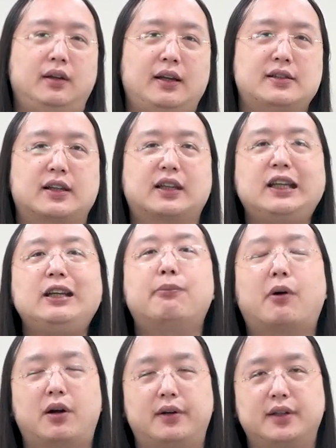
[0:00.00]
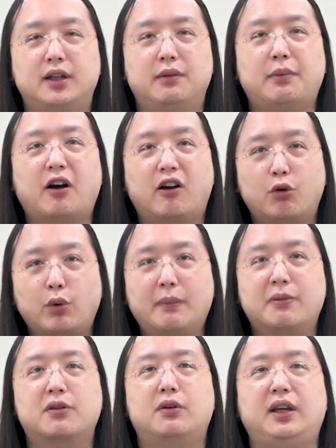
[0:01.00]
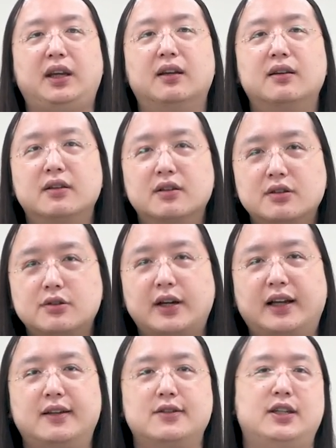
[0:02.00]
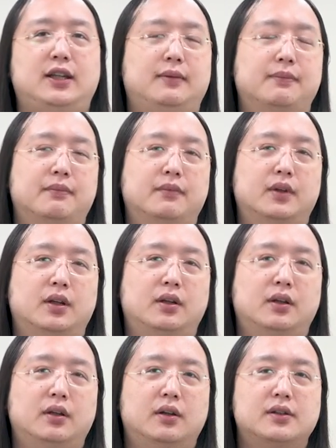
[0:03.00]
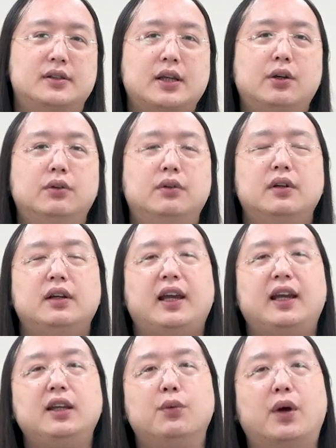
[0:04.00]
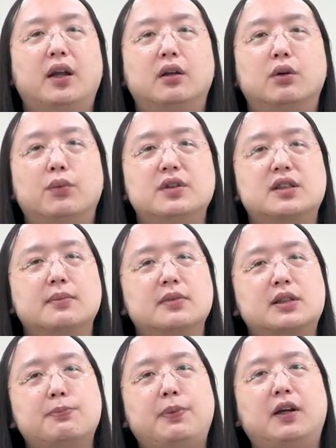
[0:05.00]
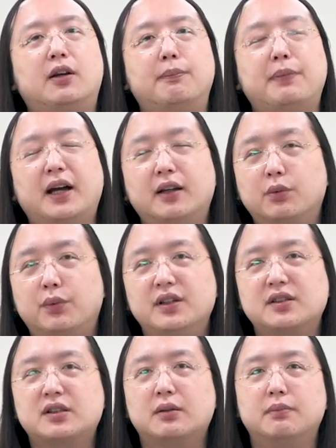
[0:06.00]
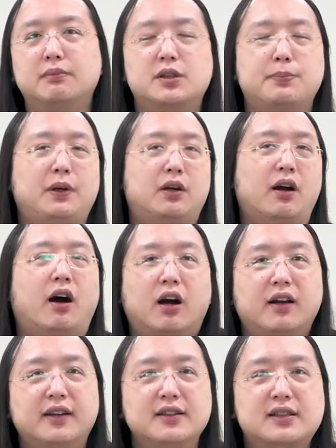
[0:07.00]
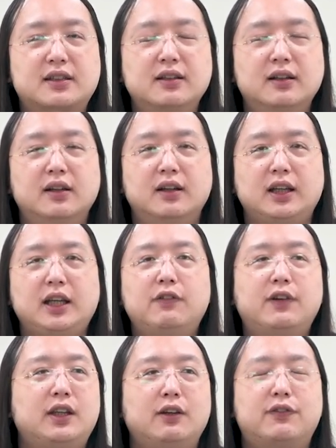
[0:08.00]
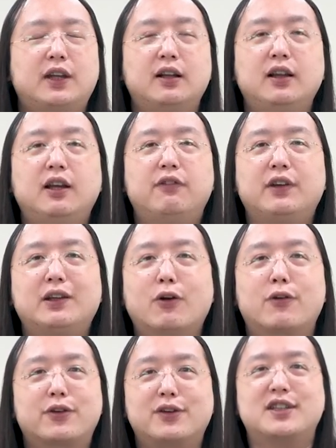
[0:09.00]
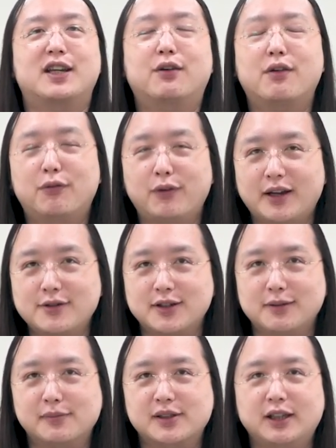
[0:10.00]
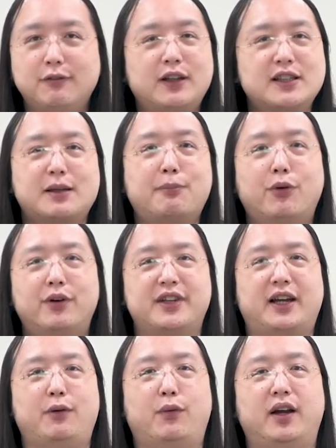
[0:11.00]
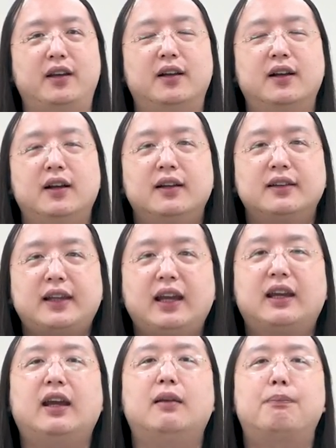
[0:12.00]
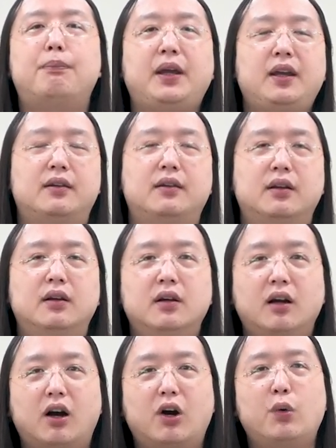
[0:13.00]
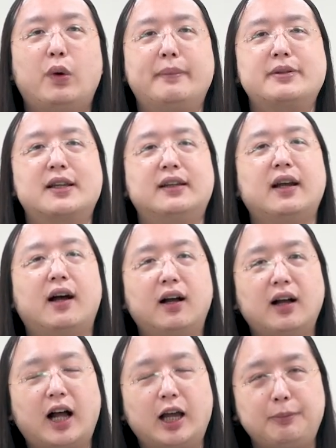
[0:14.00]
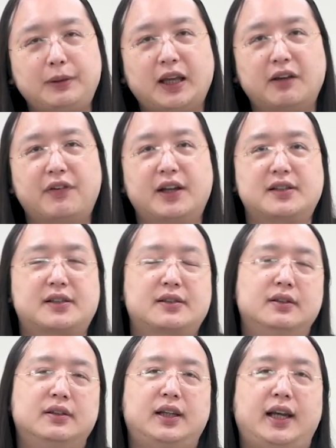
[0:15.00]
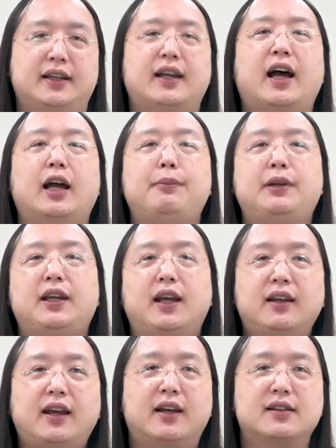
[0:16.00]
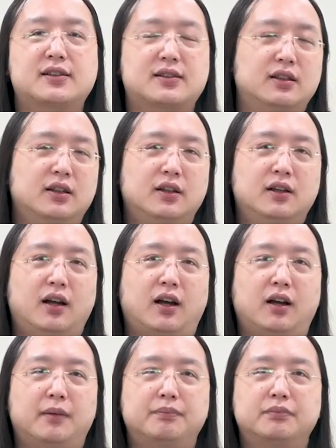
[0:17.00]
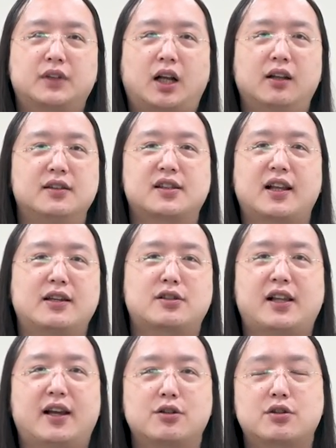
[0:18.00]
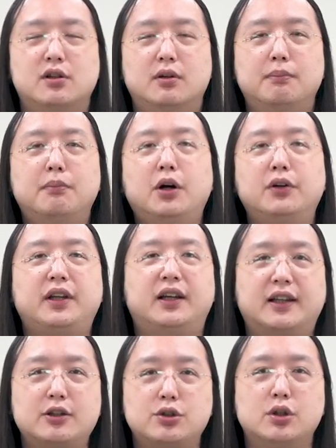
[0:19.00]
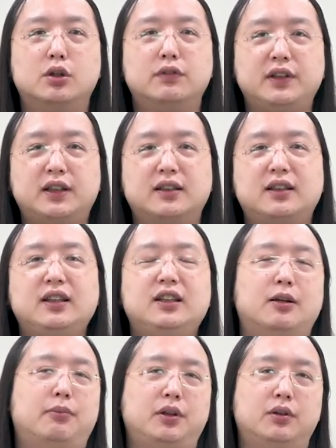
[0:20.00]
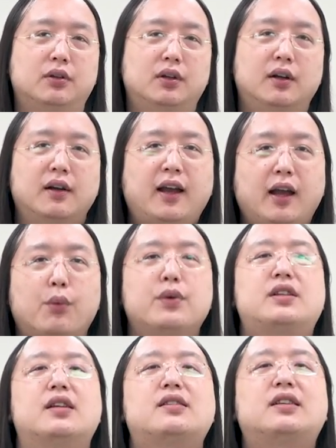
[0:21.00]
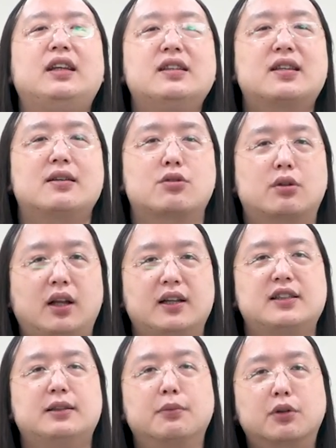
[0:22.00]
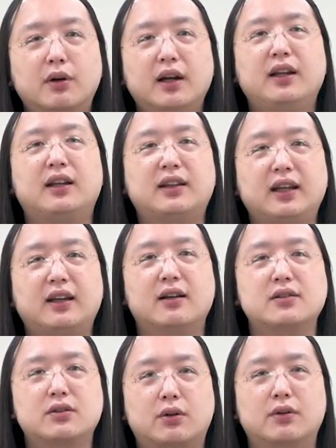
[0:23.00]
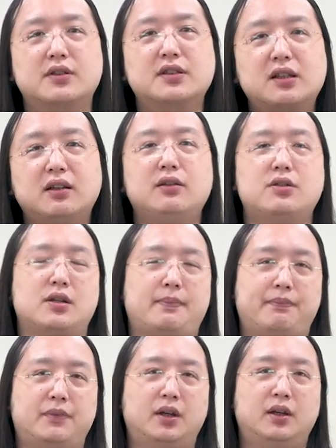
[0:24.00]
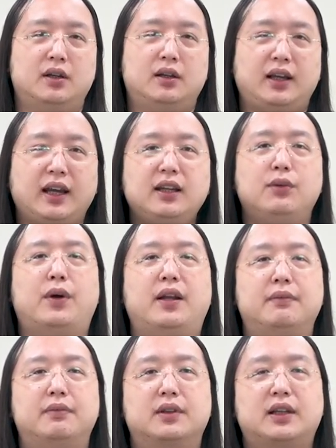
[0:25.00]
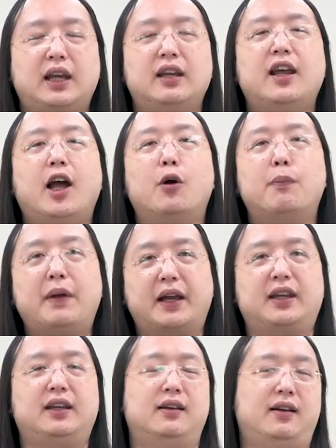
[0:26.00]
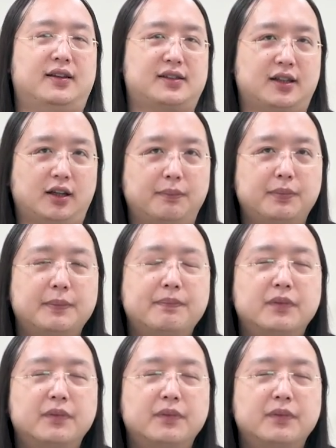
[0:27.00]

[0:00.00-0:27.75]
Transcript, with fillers: It's a key part of our Web3 strategy. So anyone with some spare bandwidth, some spare hard disk, even if they live in authoritarian regimes, if they support Taiwan, they can pin our website on IPFS at ipns um, colon slash slash moda.gov.tw and with this decentralized democratic data storage solution, anyone can help backing us up.